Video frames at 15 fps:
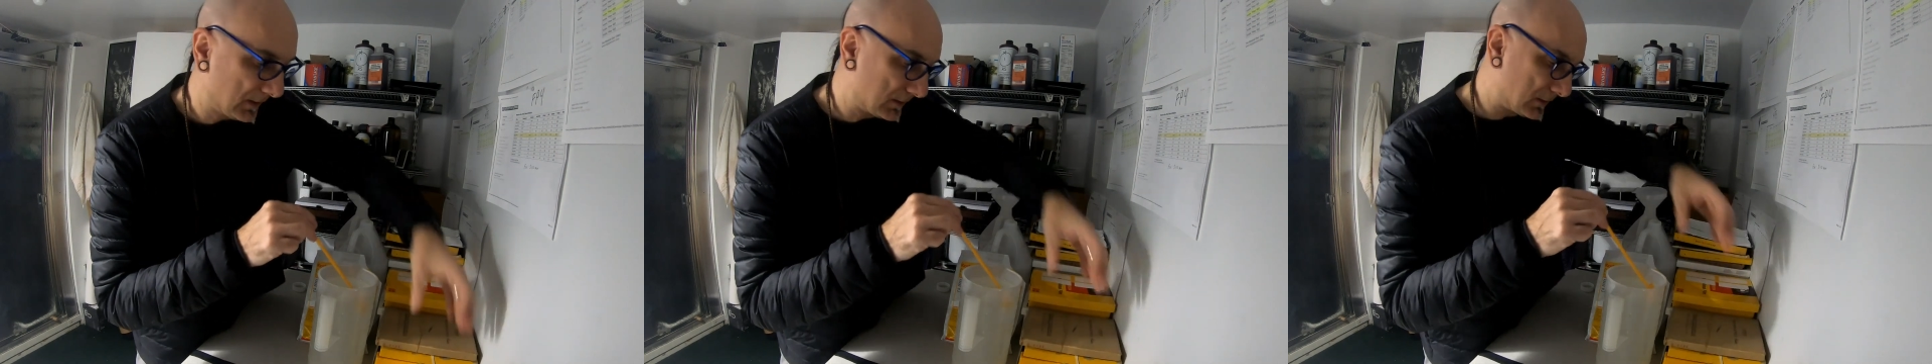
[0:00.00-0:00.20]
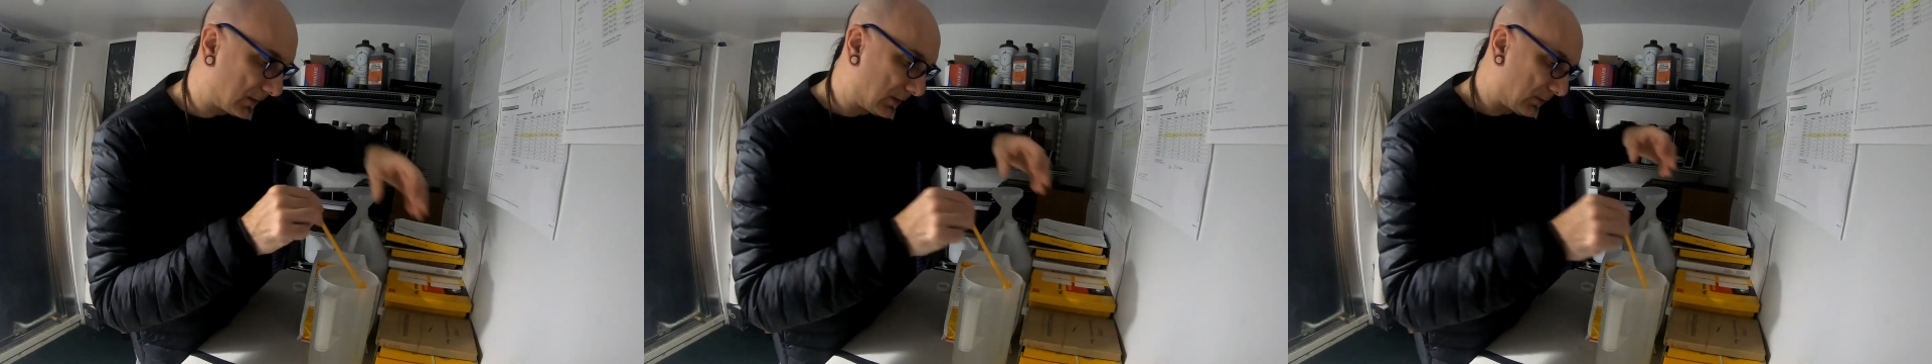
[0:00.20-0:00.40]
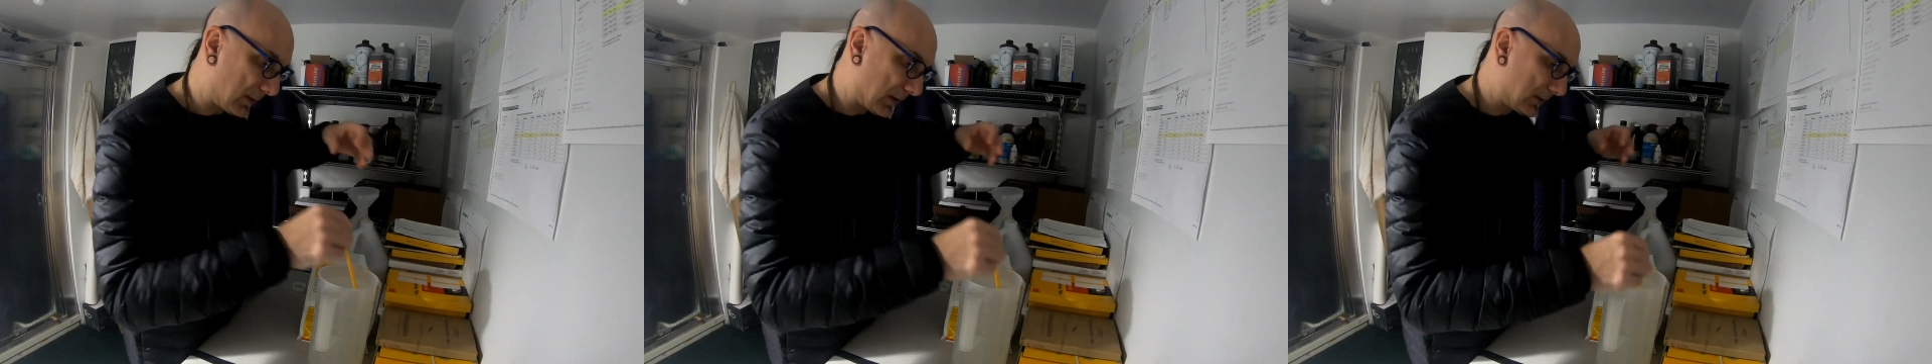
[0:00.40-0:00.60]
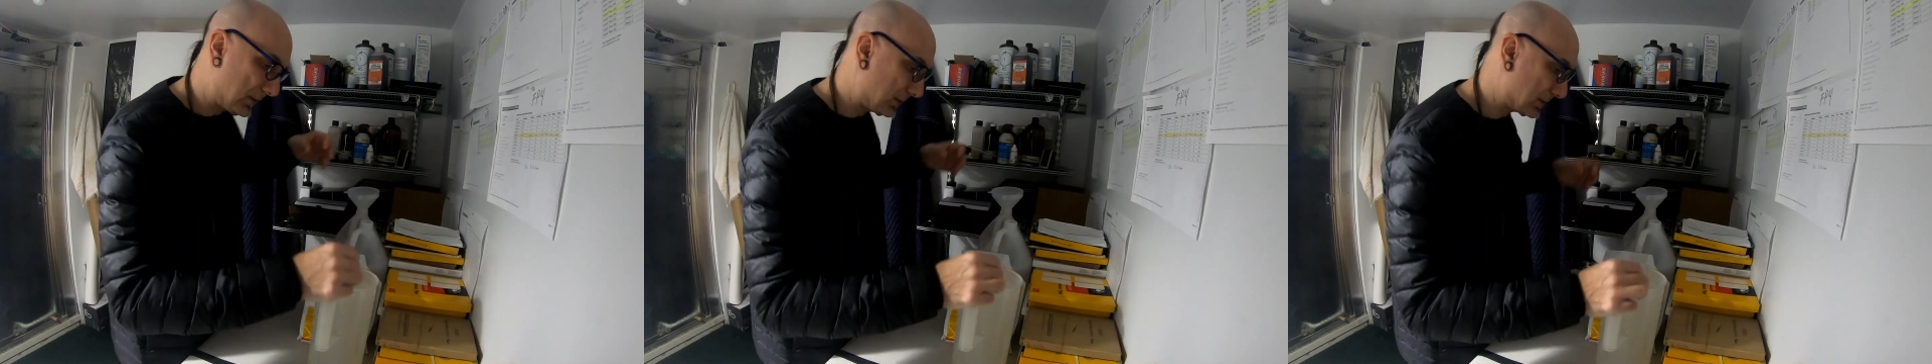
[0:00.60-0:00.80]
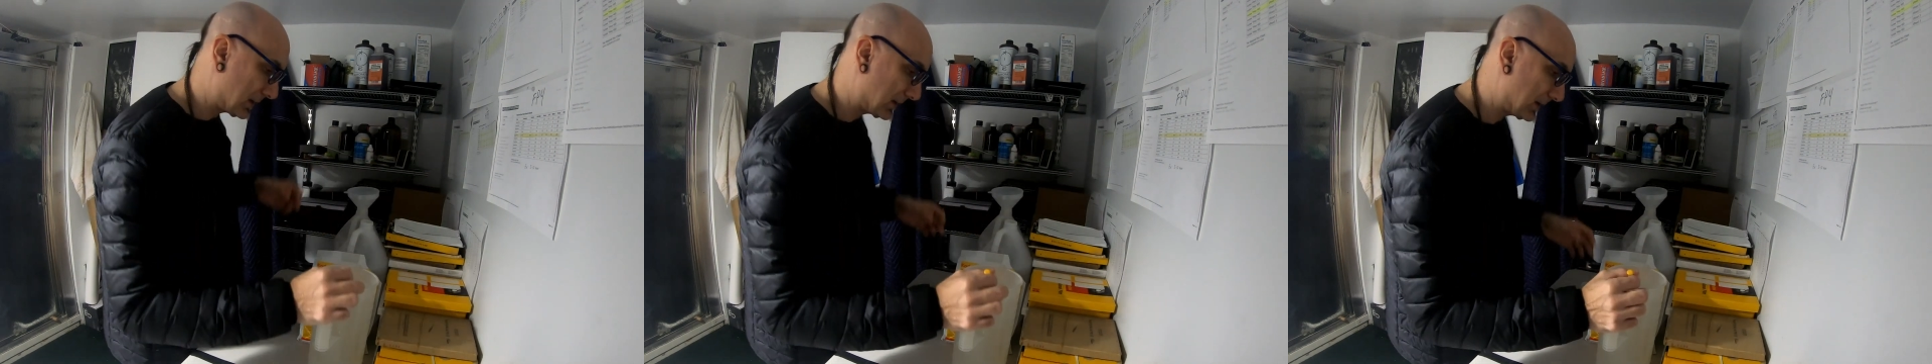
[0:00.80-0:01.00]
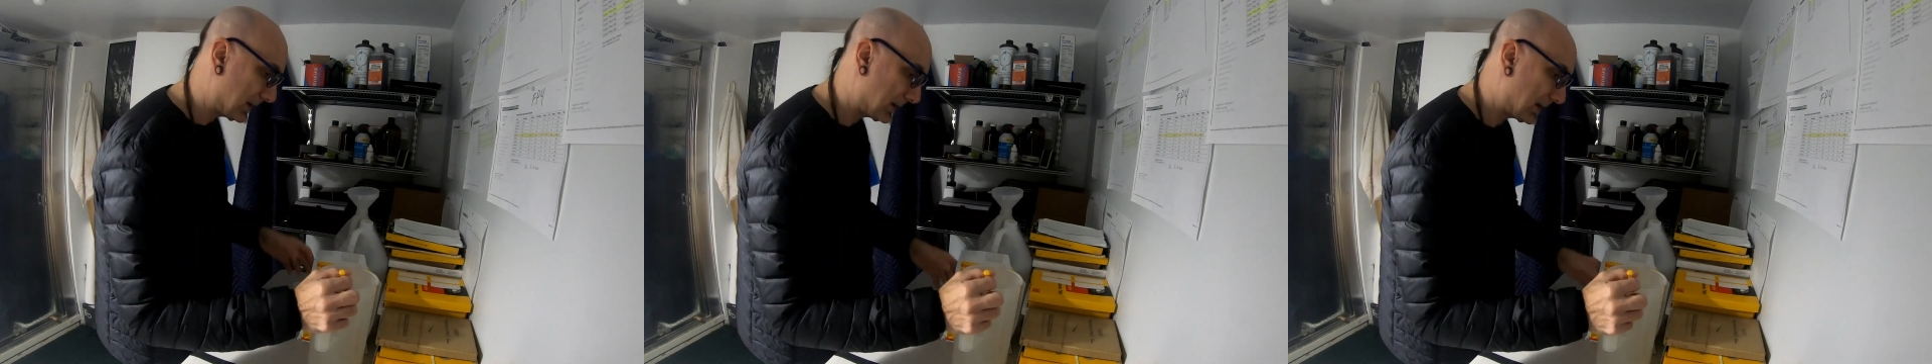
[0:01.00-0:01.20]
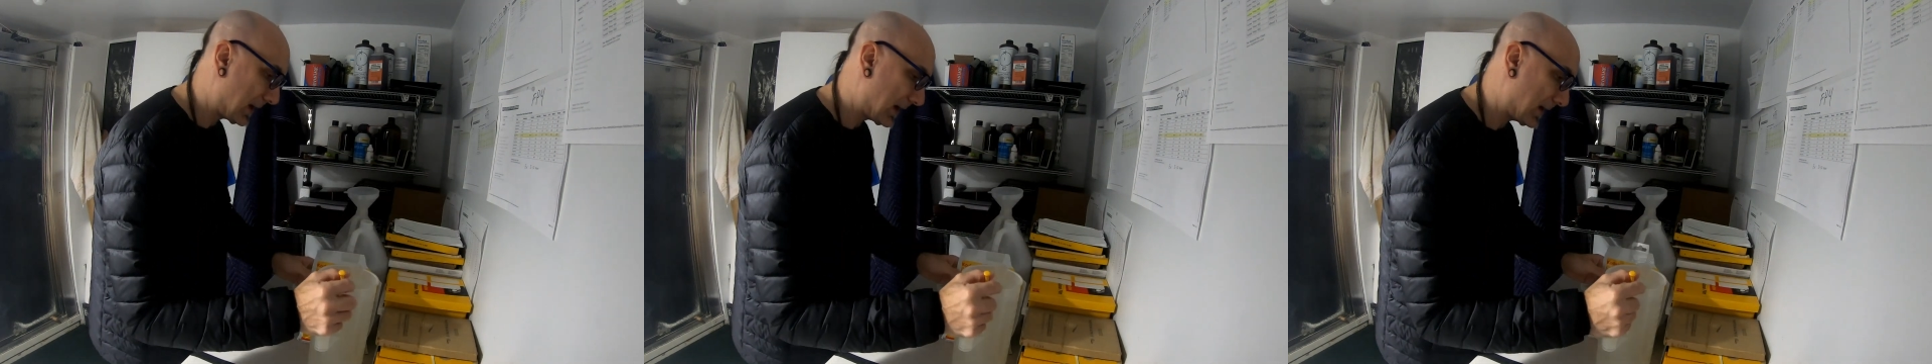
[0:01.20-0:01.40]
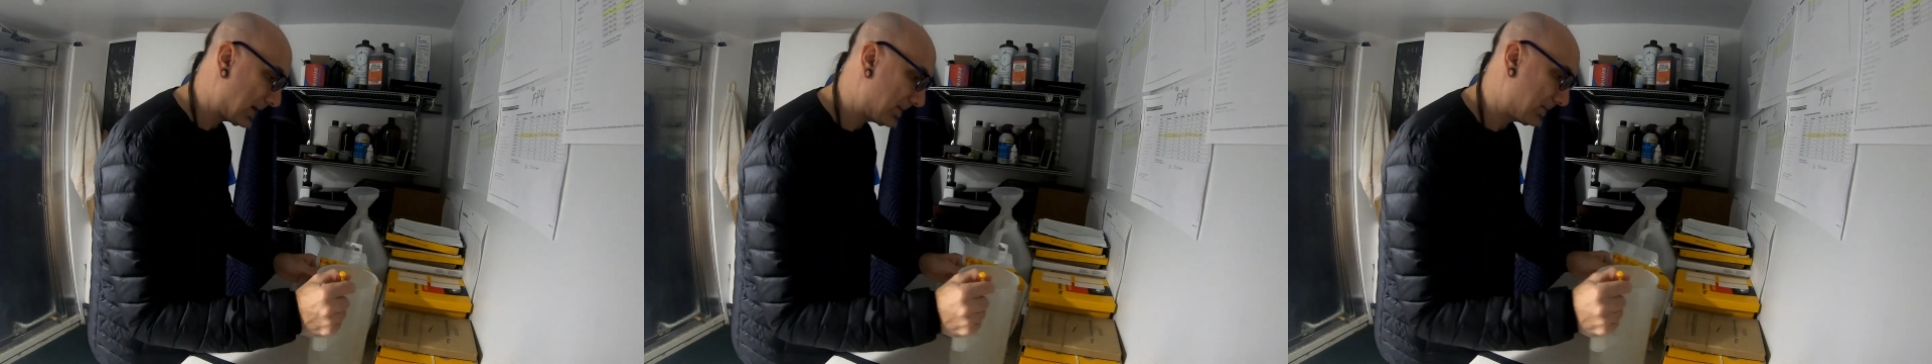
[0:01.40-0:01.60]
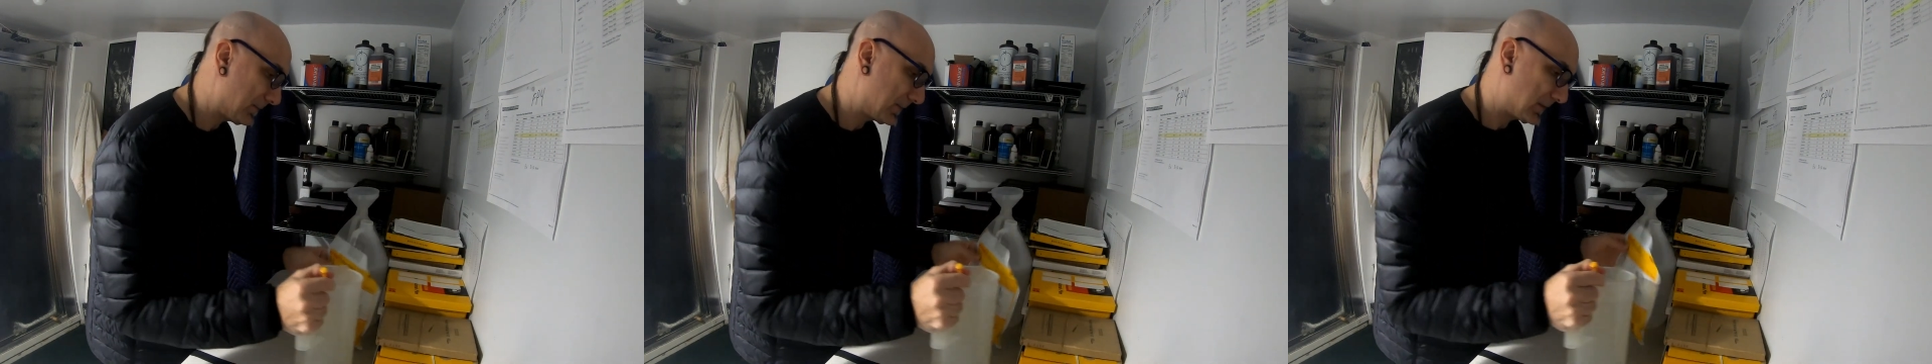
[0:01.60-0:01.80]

So then what I do is I take that,